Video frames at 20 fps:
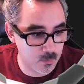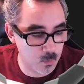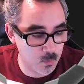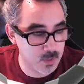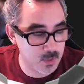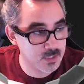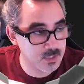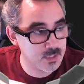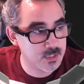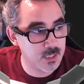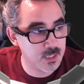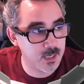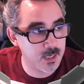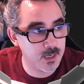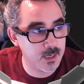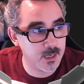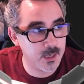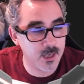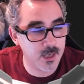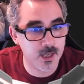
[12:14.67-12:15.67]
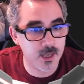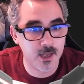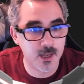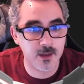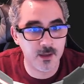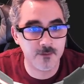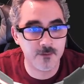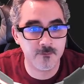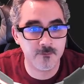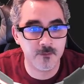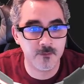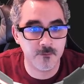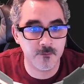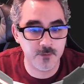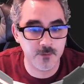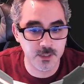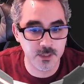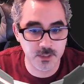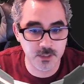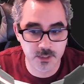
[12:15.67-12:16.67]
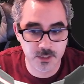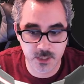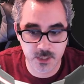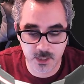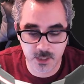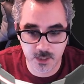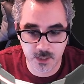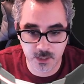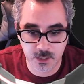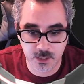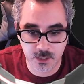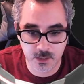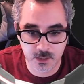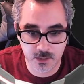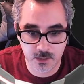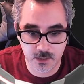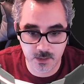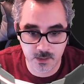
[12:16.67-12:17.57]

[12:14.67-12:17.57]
Once I have reached a